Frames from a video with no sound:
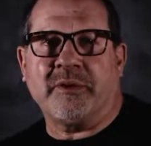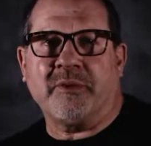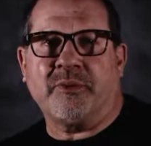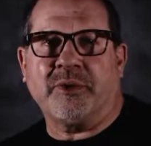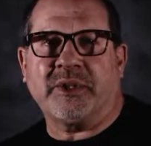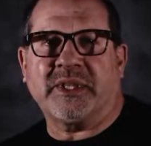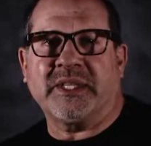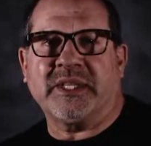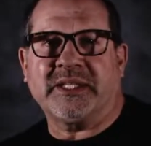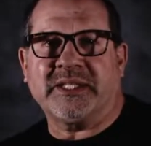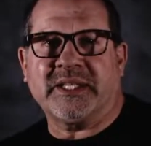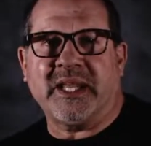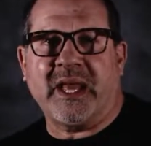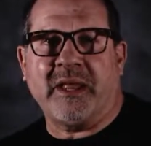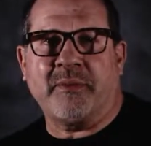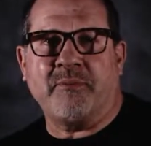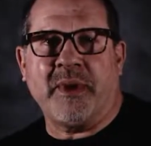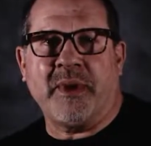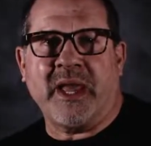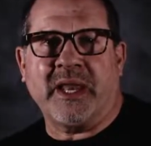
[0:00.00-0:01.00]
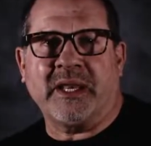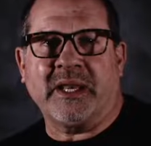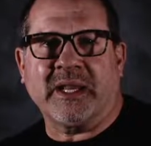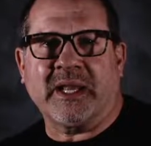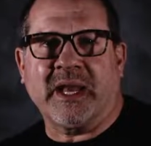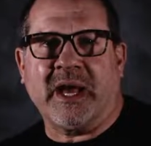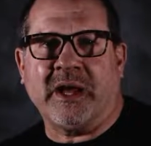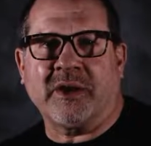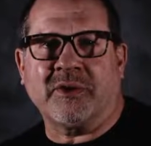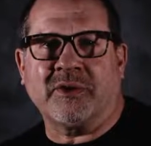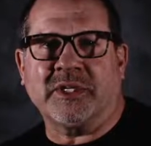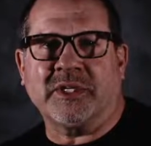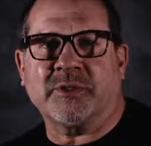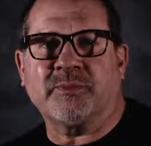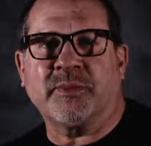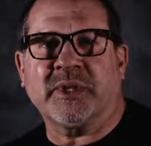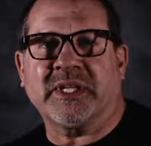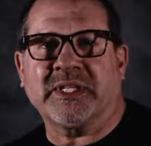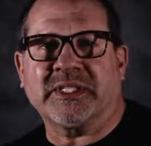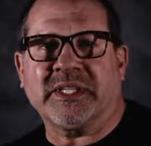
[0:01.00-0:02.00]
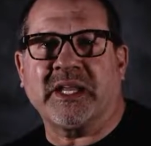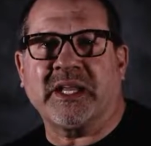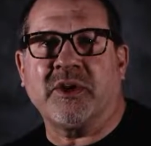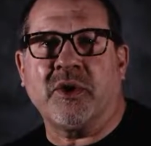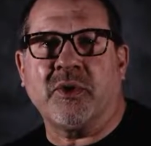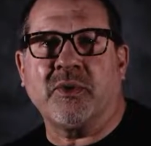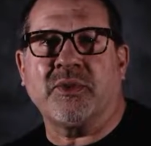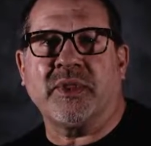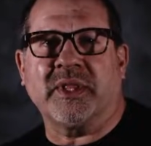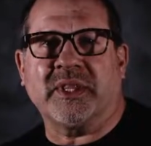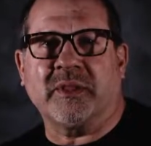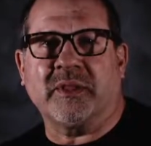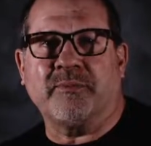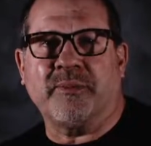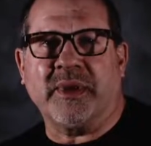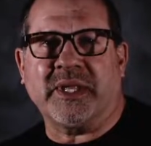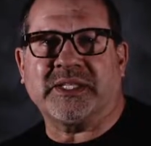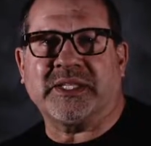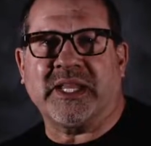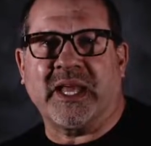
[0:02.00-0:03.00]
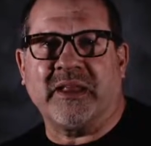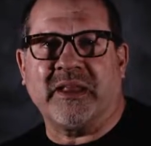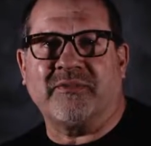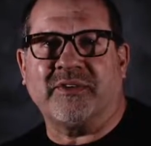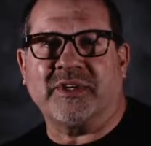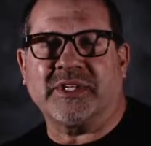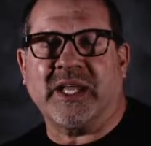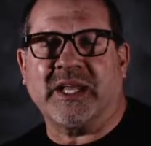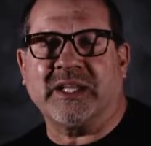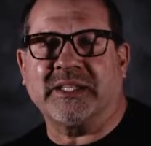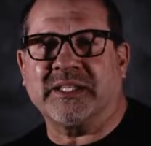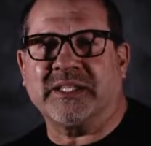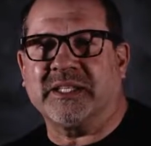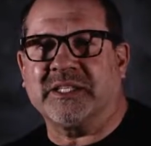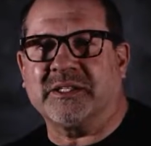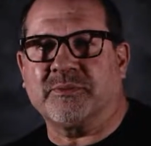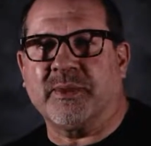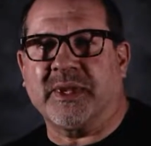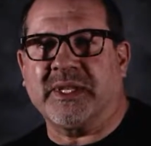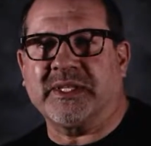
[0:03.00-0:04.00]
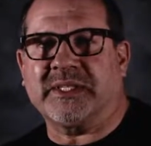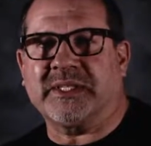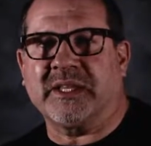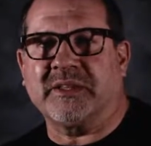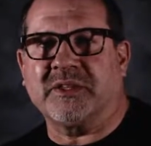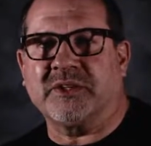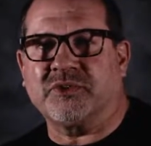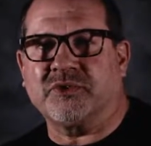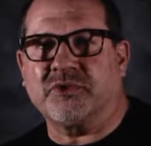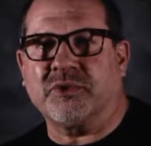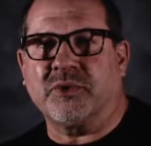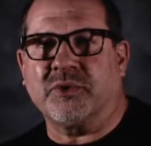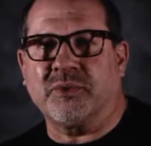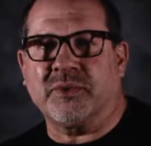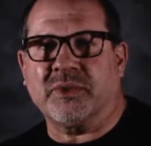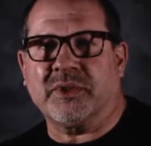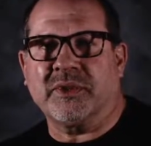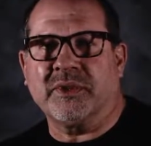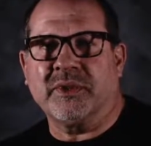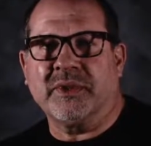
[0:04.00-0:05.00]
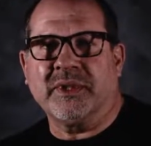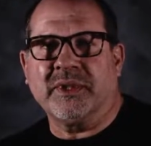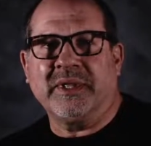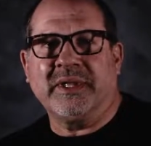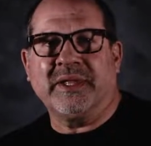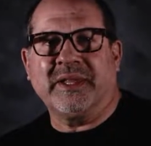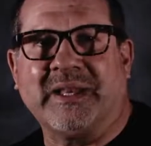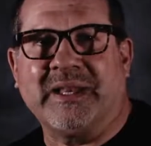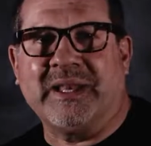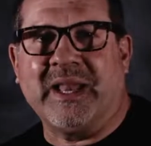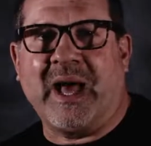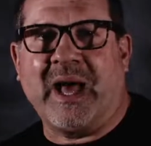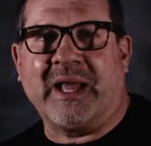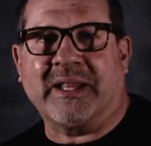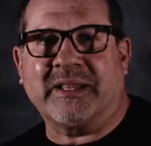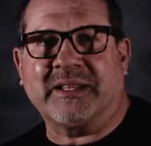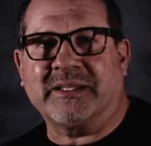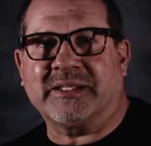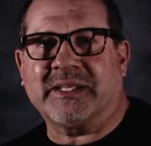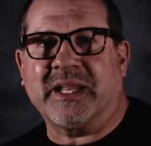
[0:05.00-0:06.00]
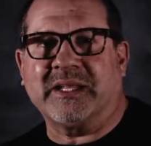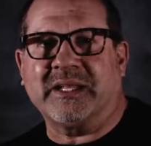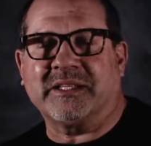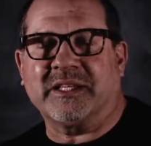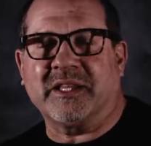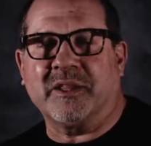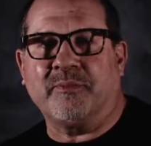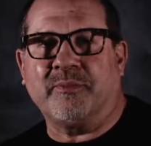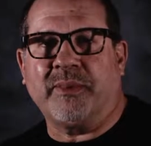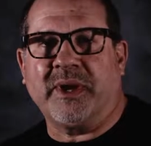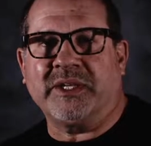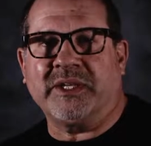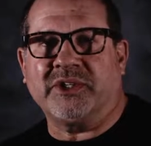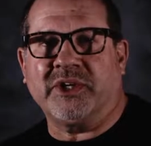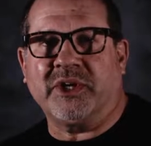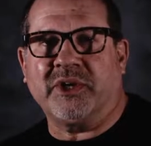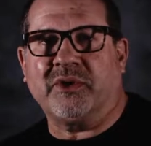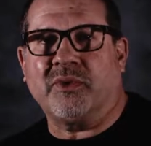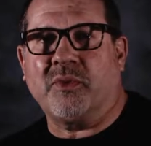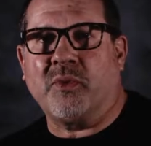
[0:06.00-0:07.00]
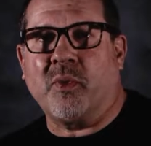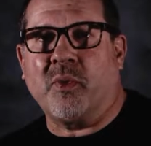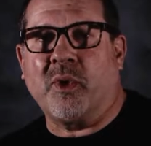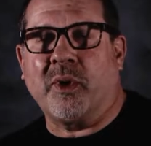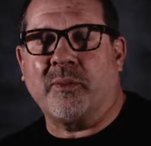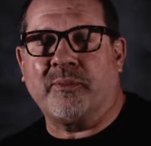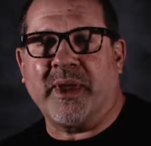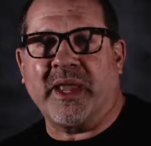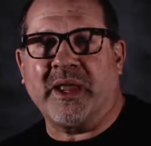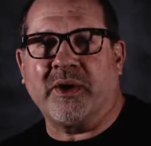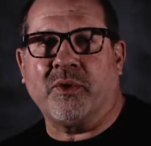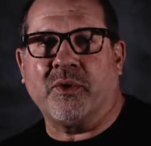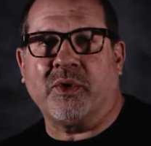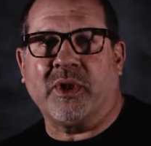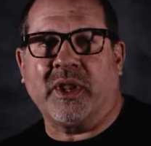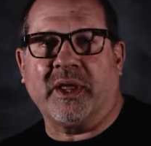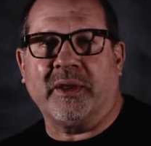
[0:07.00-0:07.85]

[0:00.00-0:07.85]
to put this ad man in Congress because I know that the best advertising is based on the truth, not the size of the budget or payola.